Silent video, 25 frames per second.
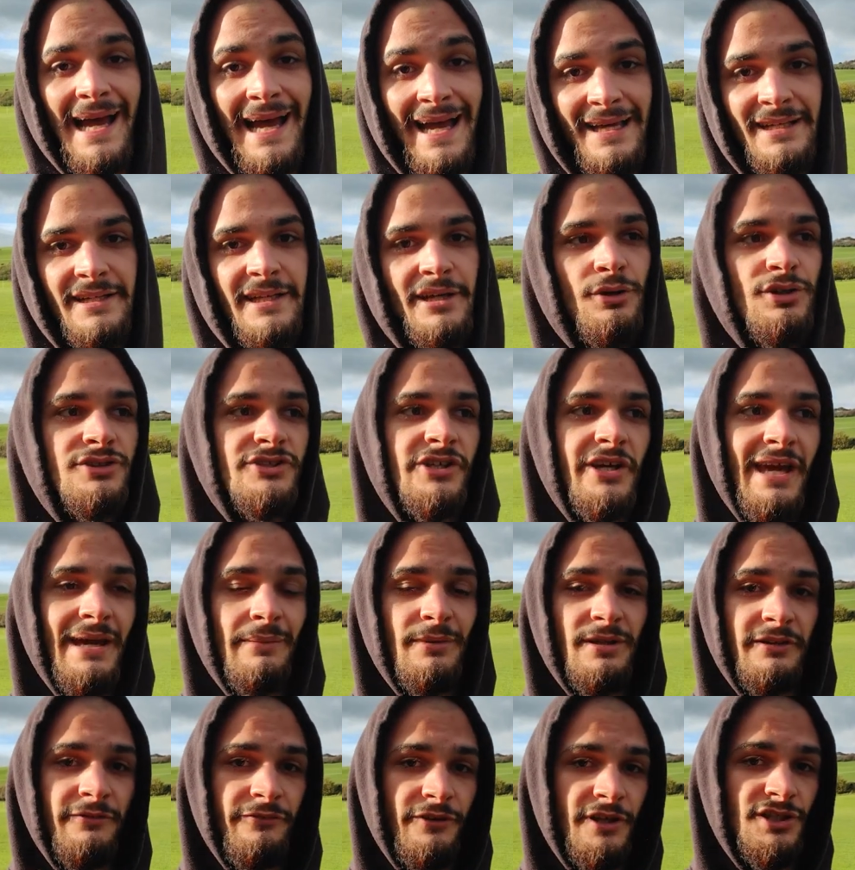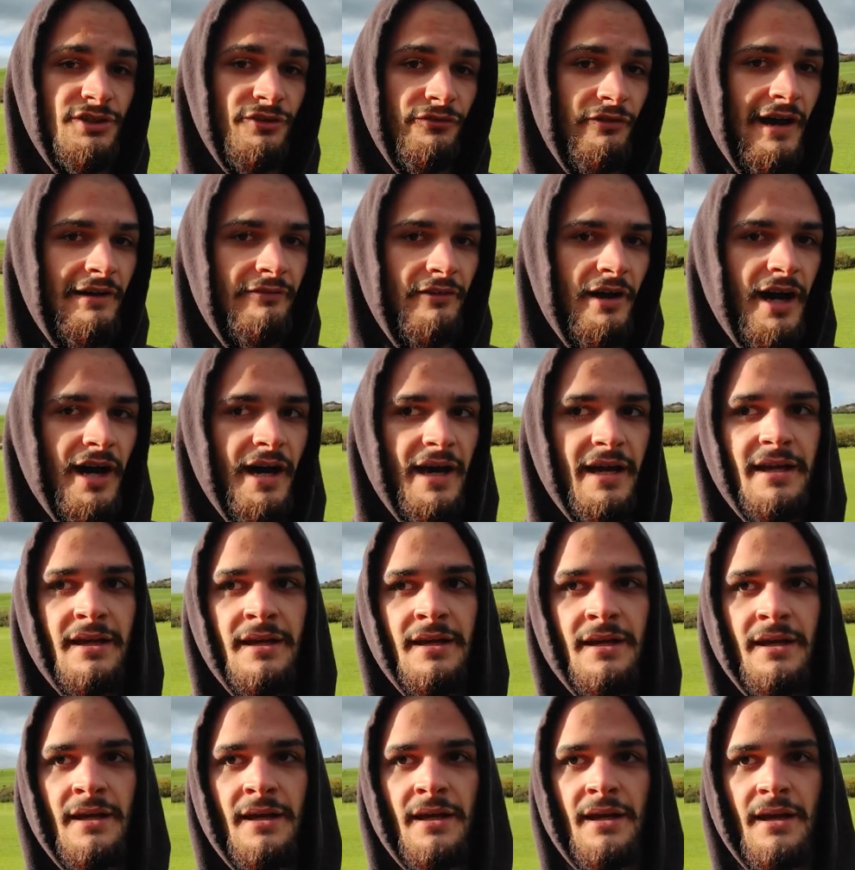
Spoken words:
and it also came in the 325i.